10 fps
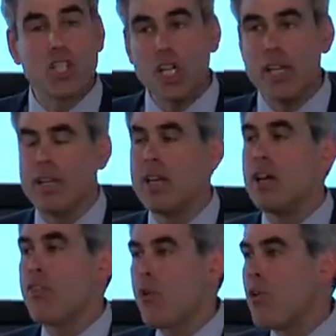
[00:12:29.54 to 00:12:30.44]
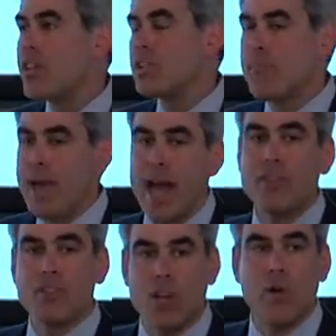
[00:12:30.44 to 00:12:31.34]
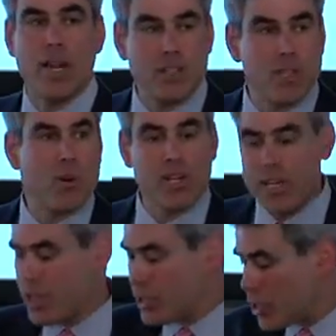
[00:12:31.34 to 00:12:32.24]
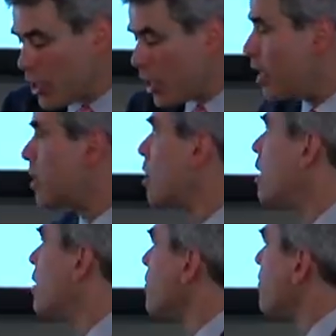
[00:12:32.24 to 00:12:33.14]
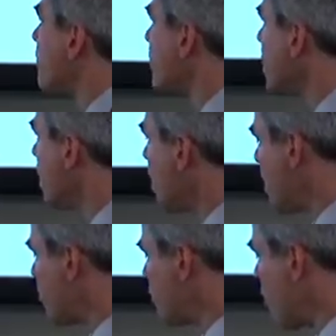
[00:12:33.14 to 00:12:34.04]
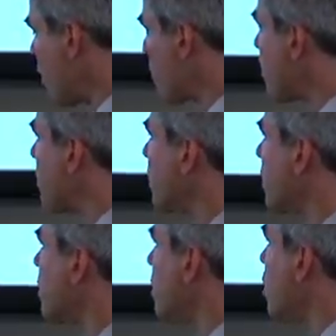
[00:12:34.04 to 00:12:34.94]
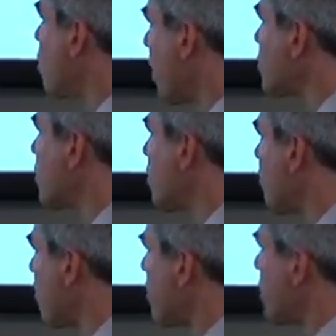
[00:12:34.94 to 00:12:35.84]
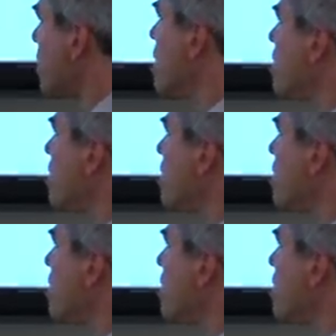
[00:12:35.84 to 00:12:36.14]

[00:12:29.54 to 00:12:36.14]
good. Authorities are bad, so insubordination is good. Annoy a Republican, question authority,